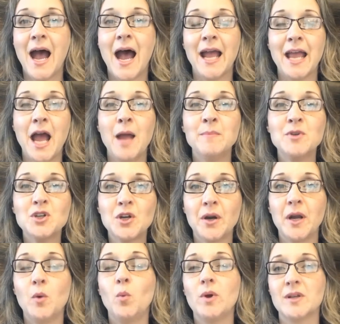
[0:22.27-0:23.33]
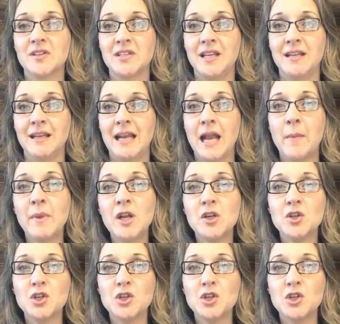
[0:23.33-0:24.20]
Hi, I'm Sherri Wilson, and I'm going to